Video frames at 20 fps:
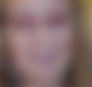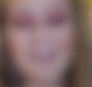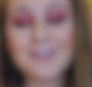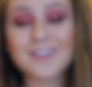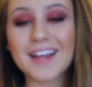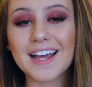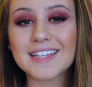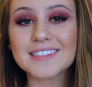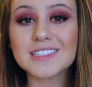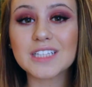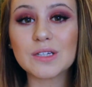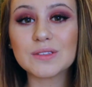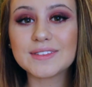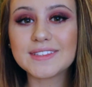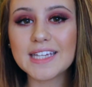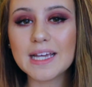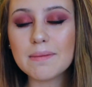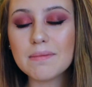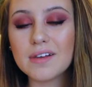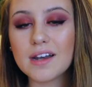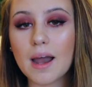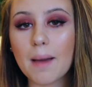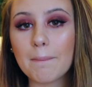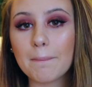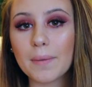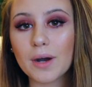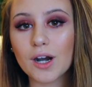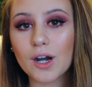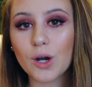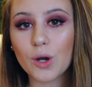Okay, so tip
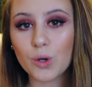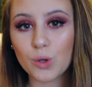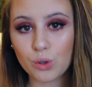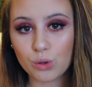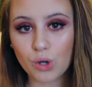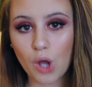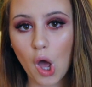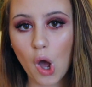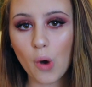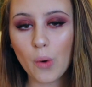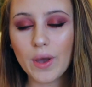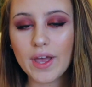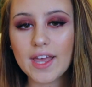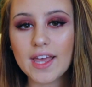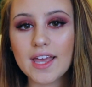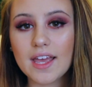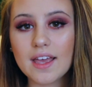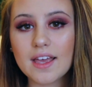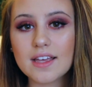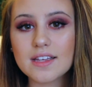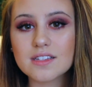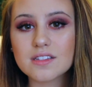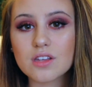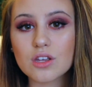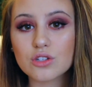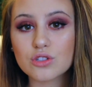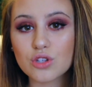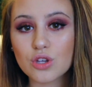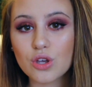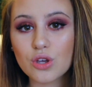number uno is
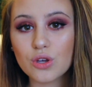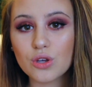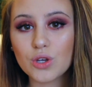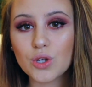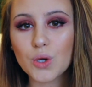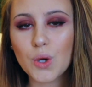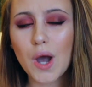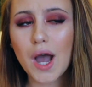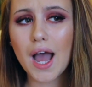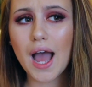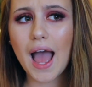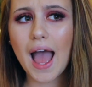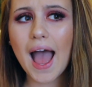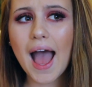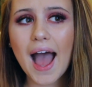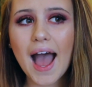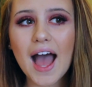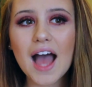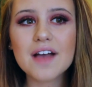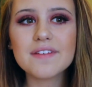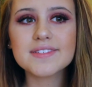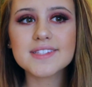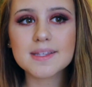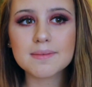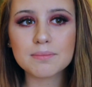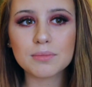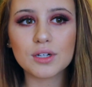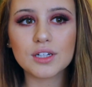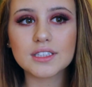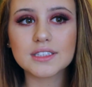to have
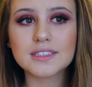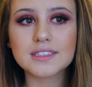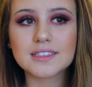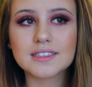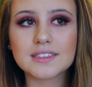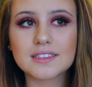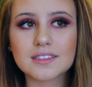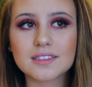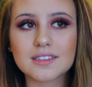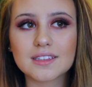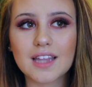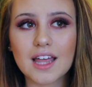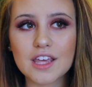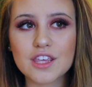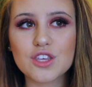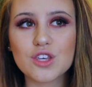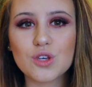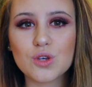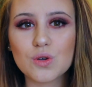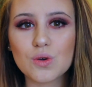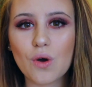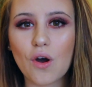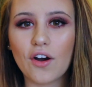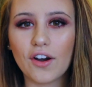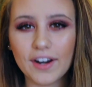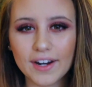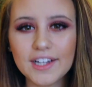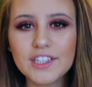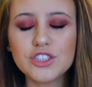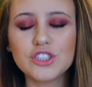some books that you
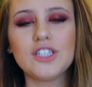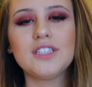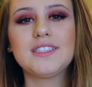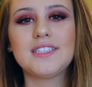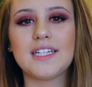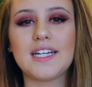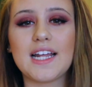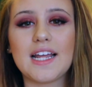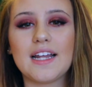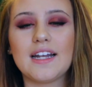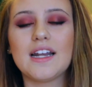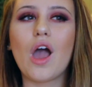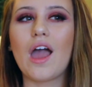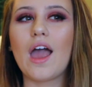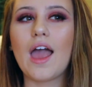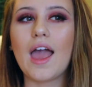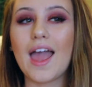are interested in.